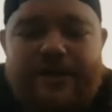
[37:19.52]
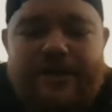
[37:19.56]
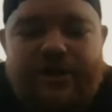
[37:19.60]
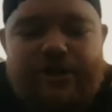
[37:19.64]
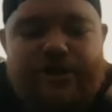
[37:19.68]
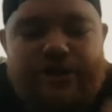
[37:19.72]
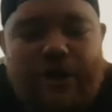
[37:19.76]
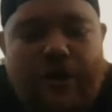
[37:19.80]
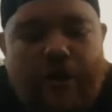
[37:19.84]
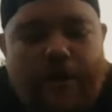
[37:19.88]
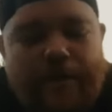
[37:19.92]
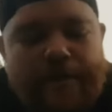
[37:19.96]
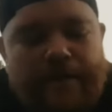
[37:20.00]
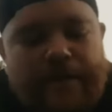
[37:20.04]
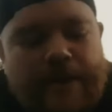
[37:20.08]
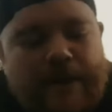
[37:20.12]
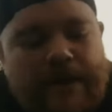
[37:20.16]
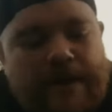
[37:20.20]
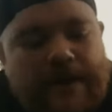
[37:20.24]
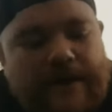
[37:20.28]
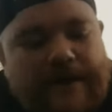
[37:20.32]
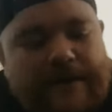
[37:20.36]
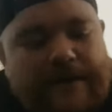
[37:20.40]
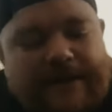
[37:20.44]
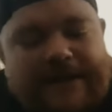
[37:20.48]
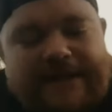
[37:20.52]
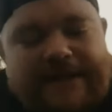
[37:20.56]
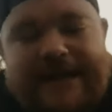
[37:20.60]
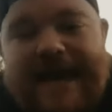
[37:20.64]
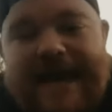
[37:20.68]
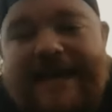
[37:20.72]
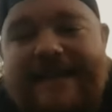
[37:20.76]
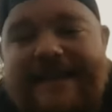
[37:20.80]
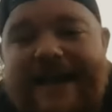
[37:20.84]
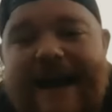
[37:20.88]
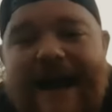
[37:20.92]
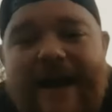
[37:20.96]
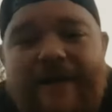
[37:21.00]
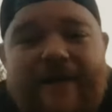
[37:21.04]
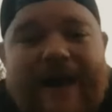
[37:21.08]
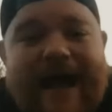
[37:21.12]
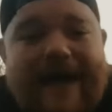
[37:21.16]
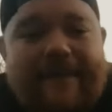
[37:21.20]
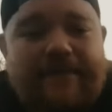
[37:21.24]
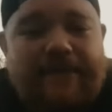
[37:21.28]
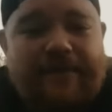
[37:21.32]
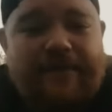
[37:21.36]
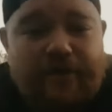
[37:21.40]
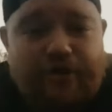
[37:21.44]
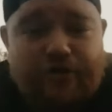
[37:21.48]
So the day that I
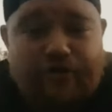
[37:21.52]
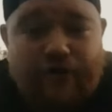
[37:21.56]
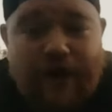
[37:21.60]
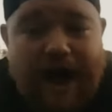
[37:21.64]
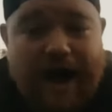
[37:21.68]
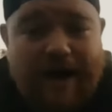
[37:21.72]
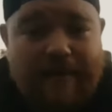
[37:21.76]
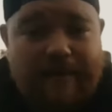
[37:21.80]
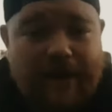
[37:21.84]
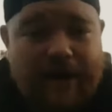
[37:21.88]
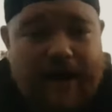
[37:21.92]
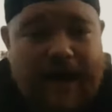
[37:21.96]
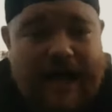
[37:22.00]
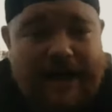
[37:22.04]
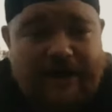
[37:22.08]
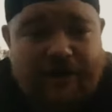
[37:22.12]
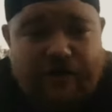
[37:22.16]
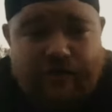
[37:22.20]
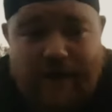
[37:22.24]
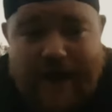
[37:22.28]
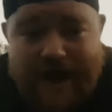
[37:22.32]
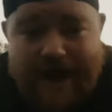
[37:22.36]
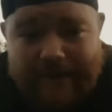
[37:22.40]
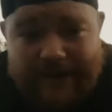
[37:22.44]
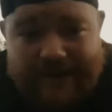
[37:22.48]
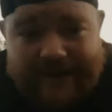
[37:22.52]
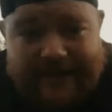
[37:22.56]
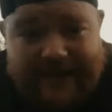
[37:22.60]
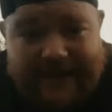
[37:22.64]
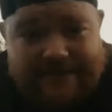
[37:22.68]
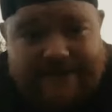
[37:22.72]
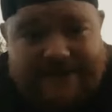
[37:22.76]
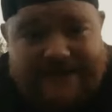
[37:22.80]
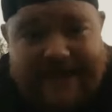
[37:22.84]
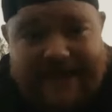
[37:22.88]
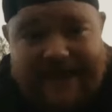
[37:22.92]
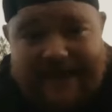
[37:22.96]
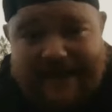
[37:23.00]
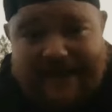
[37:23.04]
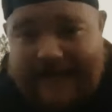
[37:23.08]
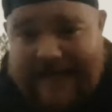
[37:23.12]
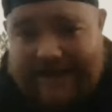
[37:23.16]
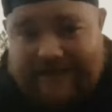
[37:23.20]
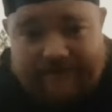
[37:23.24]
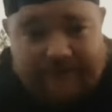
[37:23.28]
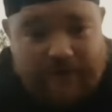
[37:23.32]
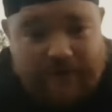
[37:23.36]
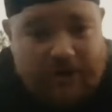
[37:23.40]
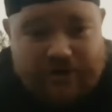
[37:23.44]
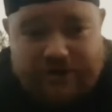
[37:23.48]
rapped for drama and drama kept saying
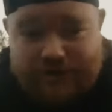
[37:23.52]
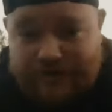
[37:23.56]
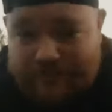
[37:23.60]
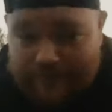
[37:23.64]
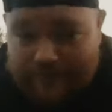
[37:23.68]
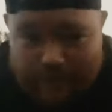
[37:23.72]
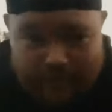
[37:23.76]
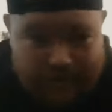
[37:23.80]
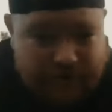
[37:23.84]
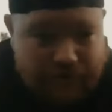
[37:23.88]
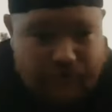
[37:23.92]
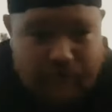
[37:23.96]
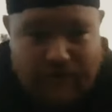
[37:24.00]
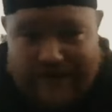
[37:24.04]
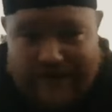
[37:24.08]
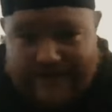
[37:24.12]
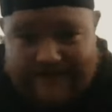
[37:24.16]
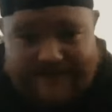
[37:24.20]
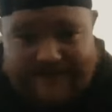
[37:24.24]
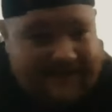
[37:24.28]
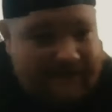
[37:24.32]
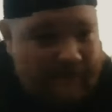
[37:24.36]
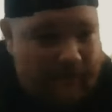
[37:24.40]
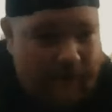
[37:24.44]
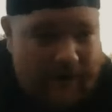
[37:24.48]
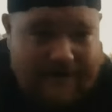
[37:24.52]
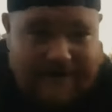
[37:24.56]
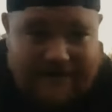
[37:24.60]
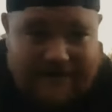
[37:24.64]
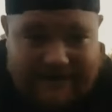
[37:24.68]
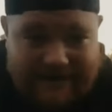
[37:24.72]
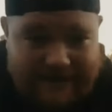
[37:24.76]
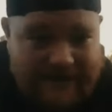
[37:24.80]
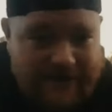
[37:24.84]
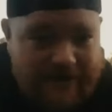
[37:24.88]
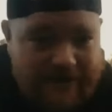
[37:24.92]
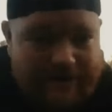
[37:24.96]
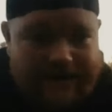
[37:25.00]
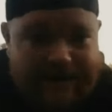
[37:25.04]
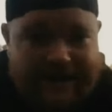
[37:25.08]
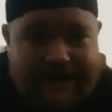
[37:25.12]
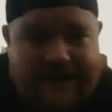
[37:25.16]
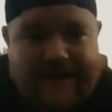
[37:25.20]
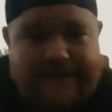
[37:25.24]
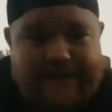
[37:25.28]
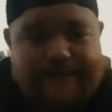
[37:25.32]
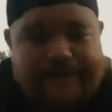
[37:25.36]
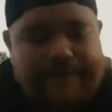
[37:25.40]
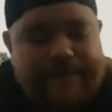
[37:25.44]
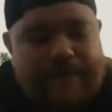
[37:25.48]
that verse was crazy and wanted to hear it
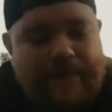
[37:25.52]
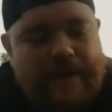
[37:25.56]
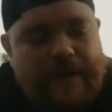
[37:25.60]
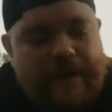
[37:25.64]
again.